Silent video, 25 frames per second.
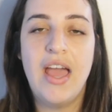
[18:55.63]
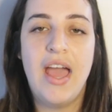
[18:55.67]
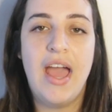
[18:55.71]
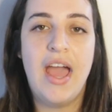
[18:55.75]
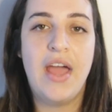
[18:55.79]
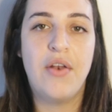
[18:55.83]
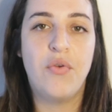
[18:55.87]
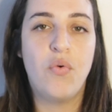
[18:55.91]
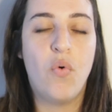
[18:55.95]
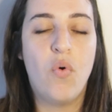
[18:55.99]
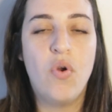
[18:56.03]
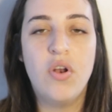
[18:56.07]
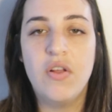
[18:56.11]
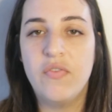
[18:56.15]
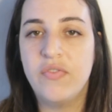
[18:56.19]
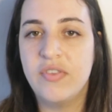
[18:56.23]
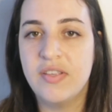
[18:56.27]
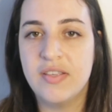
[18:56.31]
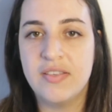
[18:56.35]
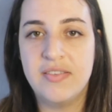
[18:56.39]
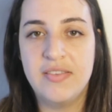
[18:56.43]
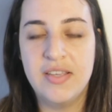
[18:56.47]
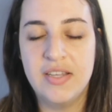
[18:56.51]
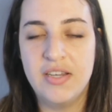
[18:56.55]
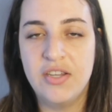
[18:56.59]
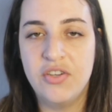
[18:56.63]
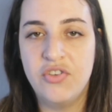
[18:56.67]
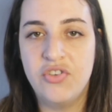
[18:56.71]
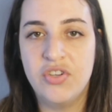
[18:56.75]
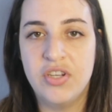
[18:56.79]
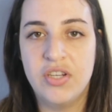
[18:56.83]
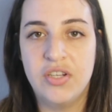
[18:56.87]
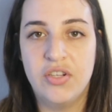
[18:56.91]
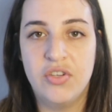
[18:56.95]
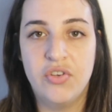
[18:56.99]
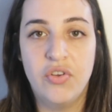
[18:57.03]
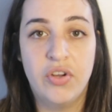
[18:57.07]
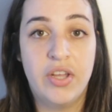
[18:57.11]
And all of this
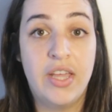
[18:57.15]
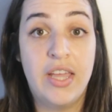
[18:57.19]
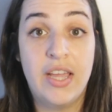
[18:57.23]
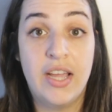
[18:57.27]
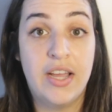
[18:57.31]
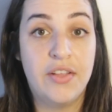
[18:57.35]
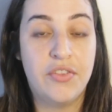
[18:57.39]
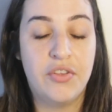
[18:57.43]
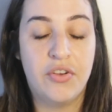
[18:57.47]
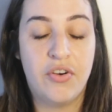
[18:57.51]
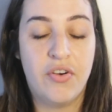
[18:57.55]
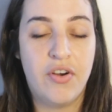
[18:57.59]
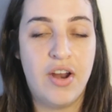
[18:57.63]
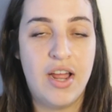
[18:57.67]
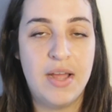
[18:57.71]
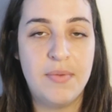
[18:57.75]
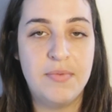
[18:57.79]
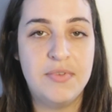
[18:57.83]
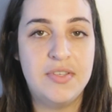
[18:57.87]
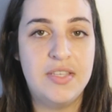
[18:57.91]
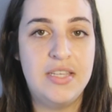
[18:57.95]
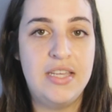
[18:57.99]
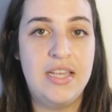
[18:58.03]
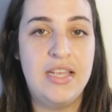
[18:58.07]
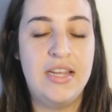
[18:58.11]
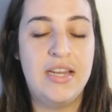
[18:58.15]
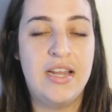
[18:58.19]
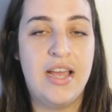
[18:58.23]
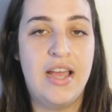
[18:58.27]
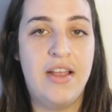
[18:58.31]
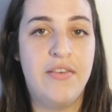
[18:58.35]
diligent looking at the crime scene